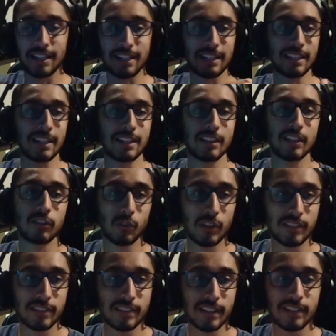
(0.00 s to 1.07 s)
Click the
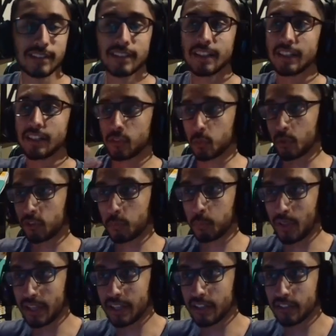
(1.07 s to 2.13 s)
joysticks, switch
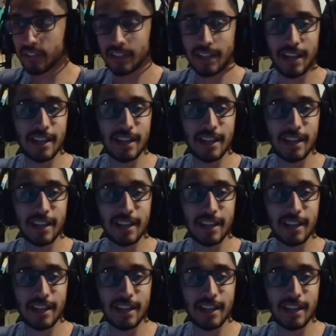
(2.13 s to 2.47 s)
players,